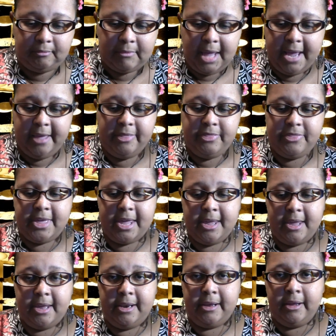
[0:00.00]
And
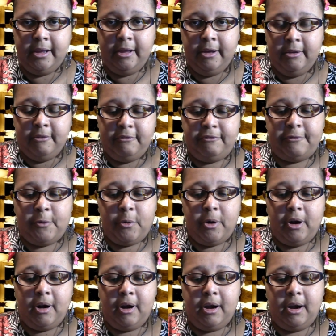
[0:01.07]
then
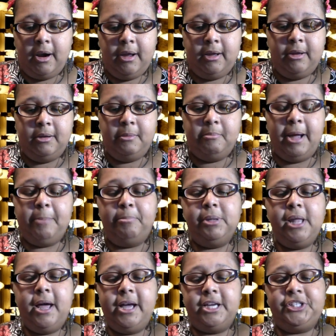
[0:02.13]
for my
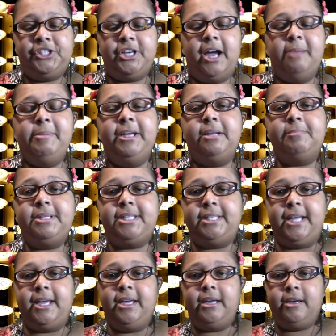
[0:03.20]
blush, I made a
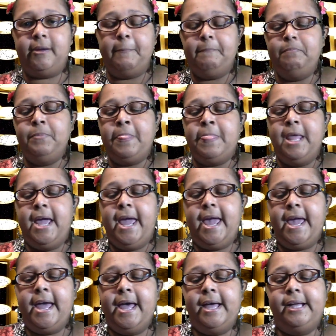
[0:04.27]
mistake,
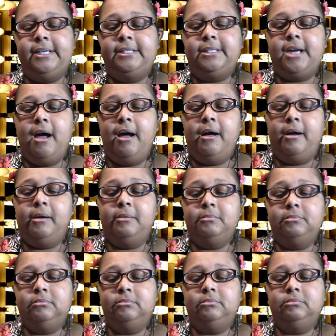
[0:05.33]
and
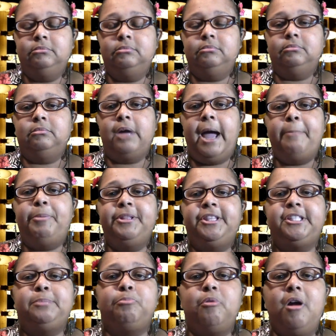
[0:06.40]
I put
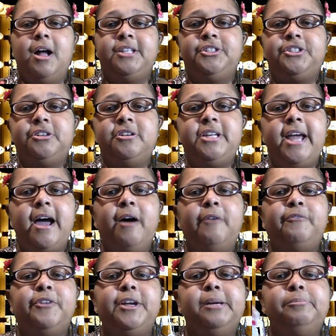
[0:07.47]
this bronzer down
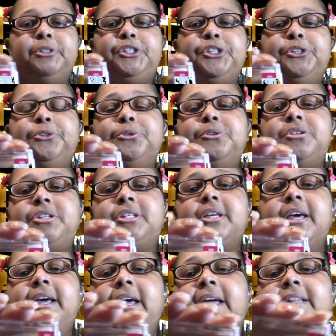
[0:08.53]
for him to choose
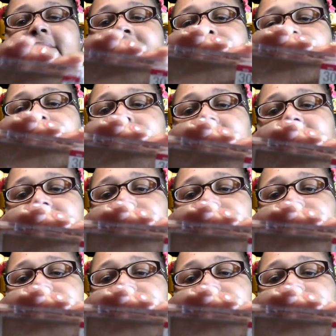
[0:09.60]
instead of the